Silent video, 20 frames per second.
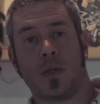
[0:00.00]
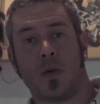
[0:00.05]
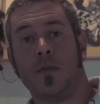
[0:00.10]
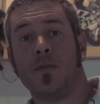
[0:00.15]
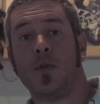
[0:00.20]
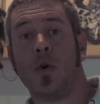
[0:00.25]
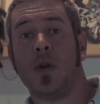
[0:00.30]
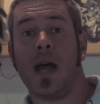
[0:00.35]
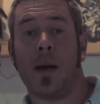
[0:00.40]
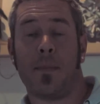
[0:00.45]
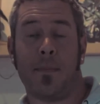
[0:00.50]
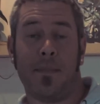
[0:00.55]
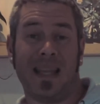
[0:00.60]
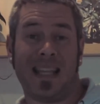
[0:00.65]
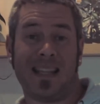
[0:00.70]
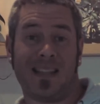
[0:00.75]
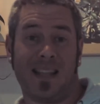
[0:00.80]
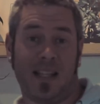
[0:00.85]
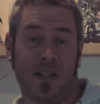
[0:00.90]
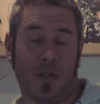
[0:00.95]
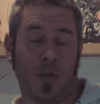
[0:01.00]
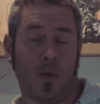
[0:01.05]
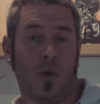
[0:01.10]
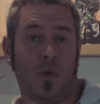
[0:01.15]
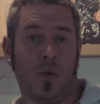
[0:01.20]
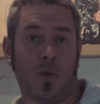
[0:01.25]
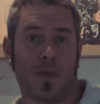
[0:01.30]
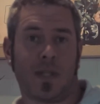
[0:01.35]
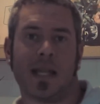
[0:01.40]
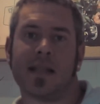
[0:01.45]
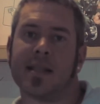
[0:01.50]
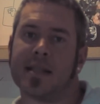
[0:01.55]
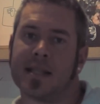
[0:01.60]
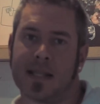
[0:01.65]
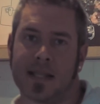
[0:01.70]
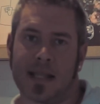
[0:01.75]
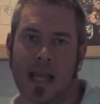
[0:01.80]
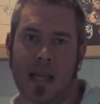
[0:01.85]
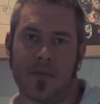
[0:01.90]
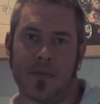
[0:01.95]
So we've got our mixing tools and
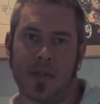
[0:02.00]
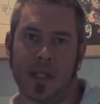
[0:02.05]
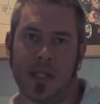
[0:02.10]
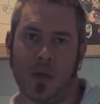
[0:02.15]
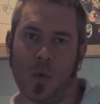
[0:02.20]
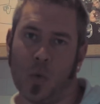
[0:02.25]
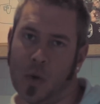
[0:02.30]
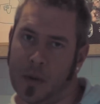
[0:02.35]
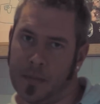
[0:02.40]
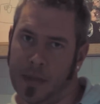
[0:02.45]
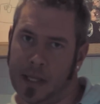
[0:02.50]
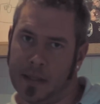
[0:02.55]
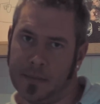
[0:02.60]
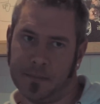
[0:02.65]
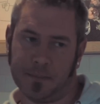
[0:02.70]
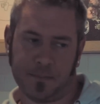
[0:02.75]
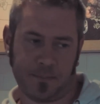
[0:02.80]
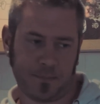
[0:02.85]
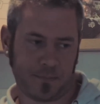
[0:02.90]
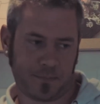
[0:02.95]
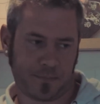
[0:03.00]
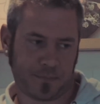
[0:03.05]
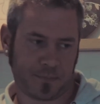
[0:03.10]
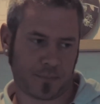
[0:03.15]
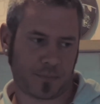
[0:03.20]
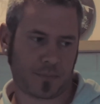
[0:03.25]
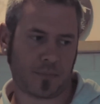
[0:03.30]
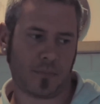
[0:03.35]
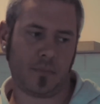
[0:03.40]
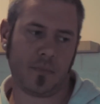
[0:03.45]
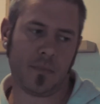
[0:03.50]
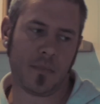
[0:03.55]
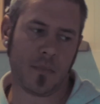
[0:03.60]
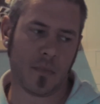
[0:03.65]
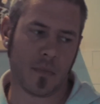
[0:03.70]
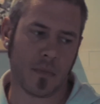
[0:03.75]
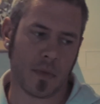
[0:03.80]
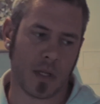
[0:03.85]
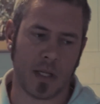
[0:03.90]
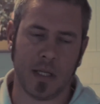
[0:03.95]
safety equipment.
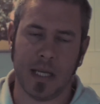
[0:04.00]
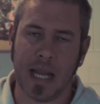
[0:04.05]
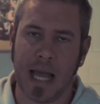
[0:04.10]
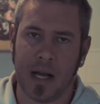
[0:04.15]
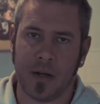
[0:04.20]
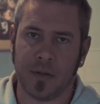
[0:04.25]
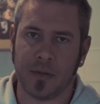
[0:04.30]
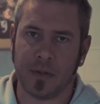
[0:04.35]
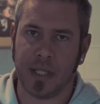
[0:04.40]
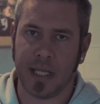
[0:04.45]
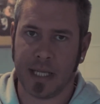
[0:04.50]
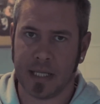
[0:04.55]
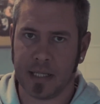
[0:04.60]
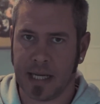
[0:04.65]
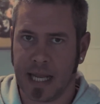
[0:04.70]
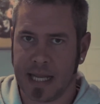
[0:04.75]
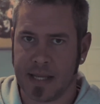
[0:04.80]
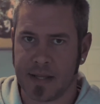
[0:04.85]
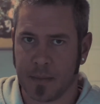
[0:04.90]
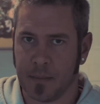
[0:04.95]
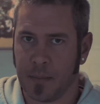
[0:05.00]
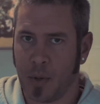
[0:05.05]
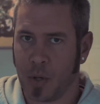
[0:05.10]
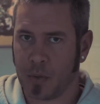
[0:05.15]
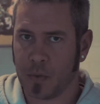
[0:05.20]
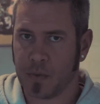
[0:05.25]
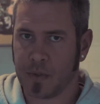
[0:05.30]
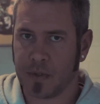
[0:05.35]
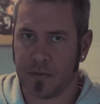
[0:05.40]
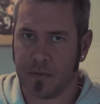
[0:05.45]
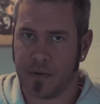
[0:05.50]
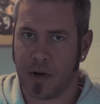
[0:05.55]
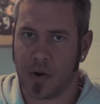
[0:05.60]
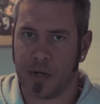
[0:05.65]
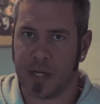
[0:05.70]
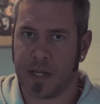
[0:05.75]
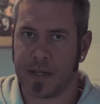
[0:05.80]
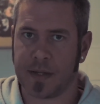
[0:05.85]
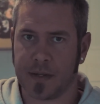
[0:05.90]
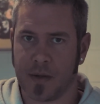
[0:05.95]
Now you're going to need some bottles of
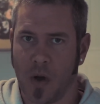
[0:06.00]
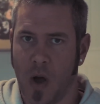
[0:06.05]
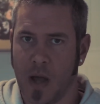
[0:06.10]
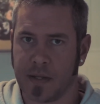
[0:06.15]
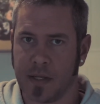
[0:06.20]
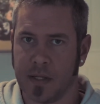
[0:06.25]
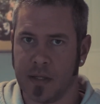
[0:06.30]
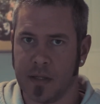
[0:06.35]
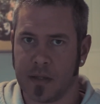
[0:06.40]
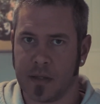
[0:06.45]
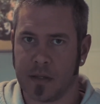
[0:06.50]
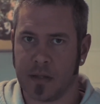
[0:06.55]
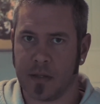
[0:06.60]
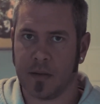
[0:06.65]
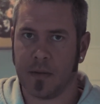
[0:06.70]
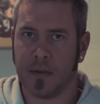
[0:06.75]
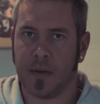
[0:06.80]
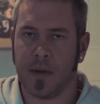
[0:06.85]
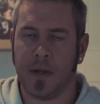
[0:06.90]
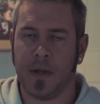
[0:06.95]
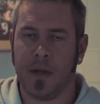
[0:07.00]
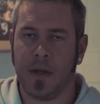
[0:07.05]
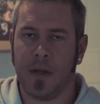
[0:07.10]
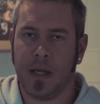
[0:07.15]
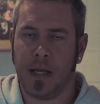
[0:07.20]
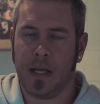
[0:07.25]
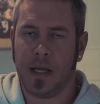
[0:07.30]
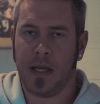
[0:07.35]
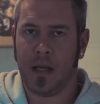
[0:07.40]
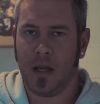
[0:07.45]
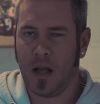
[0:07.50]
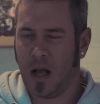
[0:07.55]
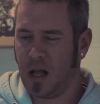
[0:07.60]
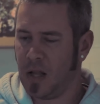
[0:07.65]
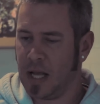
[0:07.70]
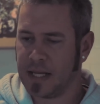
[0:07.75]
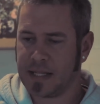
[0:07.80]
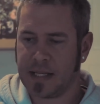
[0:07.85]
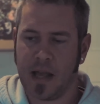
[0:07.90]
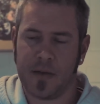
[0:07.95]
various sizes. I
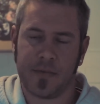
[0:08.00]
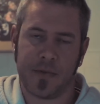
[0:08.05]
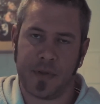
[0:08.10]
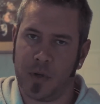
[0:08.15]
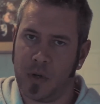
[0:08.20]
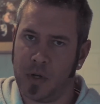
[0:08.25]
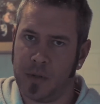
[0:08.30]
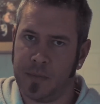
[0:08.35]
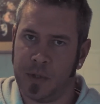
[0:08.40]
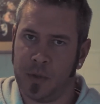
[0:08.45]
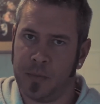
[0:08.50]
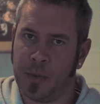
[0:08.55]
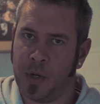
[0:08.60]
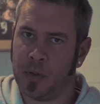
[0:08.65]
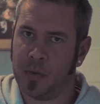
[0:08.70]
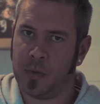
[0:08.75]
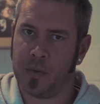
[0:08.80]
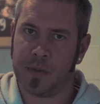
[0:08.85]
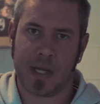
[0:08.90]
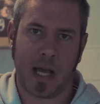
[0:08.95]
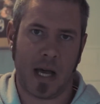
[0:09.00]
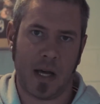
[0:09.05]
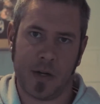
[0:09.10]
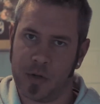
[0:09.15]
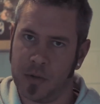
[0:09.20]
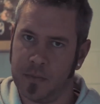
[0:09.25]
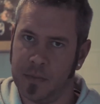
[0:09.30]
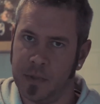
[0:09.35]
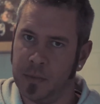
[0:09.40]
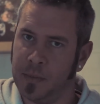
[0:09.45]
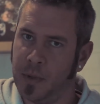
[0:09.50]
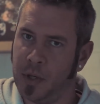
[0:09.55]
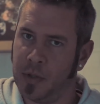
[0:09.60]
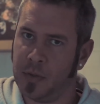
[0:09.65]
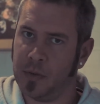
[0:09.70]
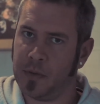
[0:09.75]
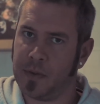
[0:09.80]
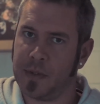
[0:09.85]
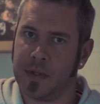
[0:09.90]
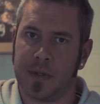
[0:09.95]
like to have 30ml bottles, 100ml
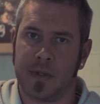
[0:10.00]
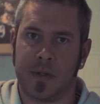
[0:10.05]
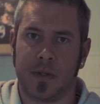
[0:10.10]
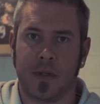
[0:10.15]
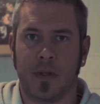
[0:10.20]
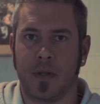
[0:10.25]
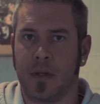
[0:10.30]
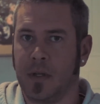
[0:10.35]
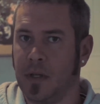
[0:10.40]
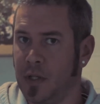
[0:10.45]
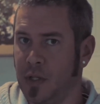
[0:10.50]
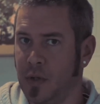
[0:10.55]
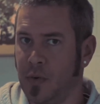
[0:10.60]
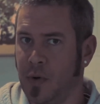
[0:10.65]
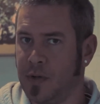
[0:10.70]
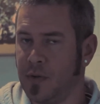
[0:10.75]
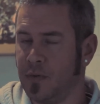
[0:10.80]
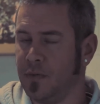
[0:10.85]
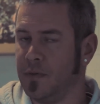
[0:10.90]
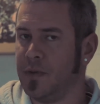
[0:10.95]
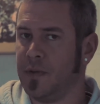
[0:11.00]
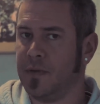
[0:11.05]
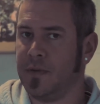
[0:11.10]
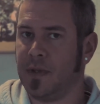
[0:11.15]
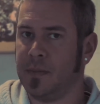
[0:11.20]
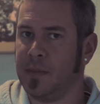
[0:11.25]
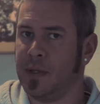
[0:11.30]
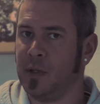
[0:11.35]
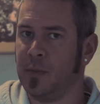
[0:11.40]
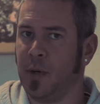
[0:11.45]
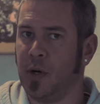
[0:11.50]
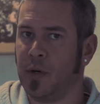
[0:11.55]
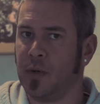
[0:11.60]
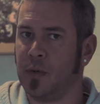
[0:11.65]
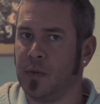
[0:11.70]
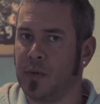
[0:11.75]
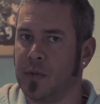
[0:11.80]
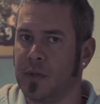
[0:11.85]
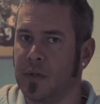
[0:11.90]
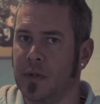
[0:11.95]
bottles, 250ml
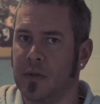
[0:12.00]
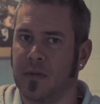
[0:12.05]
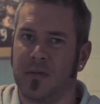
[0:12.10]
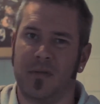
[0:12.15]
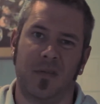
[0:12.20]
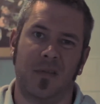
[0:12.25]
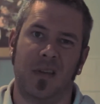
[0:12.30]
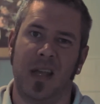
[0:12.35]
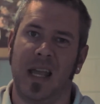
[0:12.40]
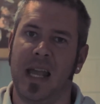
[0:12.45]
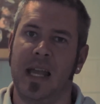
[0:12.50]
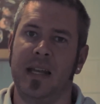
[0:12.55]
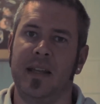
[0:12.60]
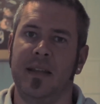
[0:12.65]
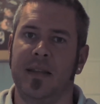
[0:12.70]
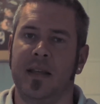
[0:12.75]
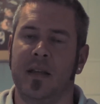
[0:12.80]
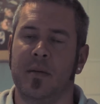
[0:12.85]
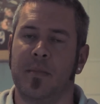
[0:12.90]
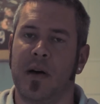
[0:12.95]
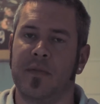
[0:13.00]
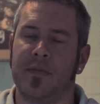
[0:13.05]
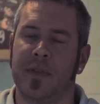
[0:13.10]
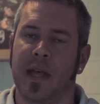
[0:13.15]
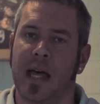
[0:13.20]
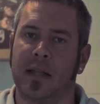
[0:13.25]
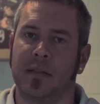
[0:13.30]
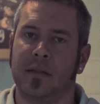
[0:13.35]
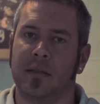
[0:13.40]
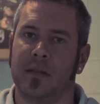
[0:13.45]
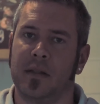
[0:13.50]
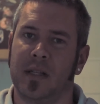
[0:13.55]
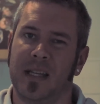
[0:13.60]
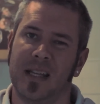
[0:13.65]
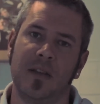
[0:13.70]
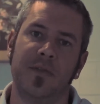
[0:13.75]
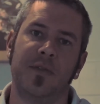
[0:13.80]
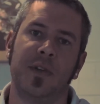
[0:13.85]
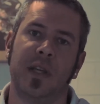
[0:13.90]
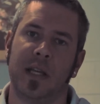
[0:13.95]
bottles. Anything above that,
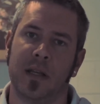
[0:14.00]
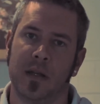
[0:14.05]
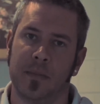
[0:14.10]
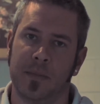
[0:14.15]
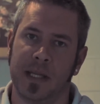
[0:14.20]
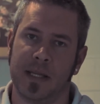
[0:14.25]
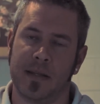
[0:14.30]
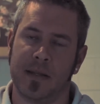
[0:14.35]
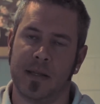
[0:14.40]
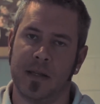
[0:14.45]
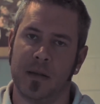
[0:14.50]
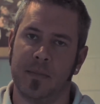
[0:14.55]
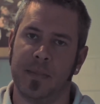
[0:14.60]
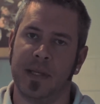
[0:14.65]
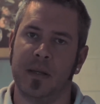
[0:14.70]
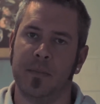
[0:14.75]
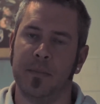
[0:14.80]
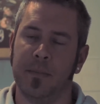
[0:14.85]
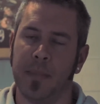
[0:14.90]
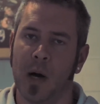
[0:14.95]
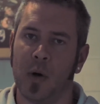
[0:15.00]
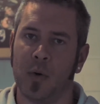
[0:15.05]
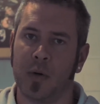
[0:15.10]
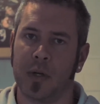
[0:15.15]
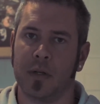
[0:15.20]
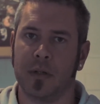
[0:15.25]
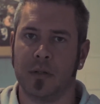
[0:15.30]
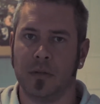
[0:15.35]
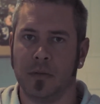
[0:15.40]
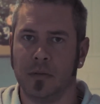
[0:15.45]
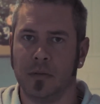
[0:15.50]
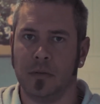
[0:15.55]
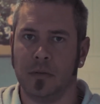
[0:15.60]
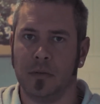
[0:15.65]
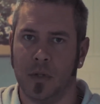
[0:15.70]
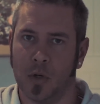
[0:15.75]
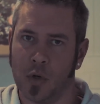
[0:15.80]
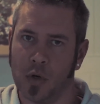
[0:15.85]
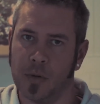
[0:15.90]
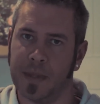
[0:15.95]
if you're going to mix in a big bulk
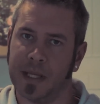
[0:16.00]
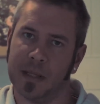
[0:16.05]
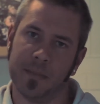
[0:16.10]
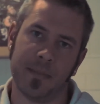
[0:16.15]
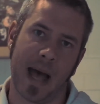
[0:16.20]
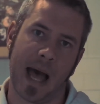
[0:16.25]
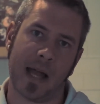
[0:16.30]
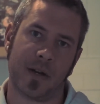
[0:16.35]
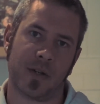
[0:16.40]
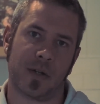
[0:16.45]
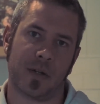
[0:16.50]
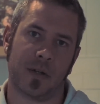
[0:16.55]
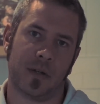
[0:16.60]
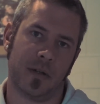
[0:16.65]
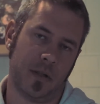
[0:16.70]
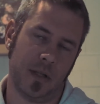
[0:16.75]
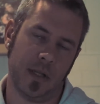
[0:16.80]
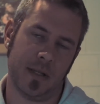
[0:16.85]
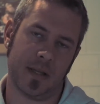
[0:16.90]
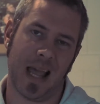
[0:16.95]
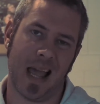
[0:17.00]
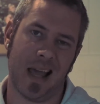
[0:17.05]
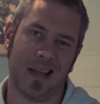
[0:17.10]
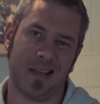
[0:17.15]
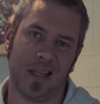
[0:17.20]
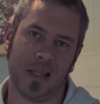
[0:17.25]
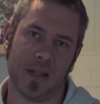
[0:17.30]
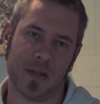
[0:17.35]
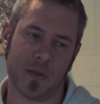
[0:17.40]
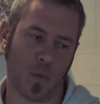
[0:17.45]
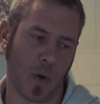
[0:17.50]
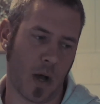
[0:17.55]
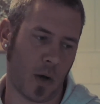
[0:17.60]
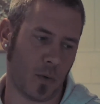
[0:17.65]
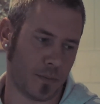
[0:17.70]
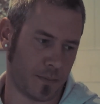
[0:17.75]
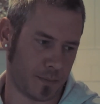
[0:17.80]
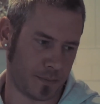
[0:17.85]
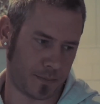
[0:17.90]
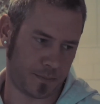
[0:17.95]
or a big batch, is handy as well.